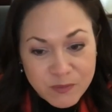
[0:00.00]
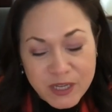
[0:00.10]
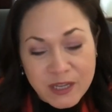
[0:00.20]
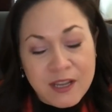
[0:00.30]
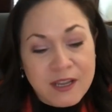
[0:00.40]

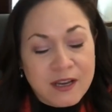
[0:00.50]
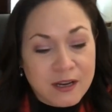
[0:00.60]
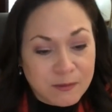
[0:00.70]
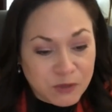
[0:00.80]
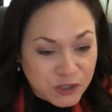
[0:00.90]
but
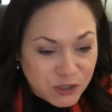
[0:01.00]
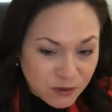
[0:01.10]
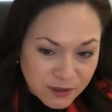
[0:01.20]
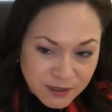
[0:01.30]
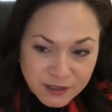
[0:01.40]
she's
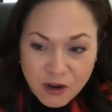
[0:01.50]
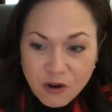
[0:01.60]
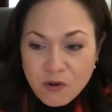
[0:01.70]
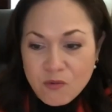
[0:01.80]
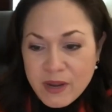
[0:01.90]
doing this at
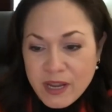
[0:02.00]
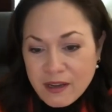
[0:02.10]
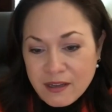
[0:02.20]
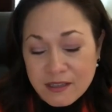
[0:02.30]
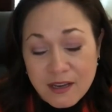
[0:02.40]
home,
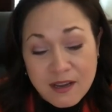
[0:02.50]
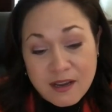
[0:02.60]
and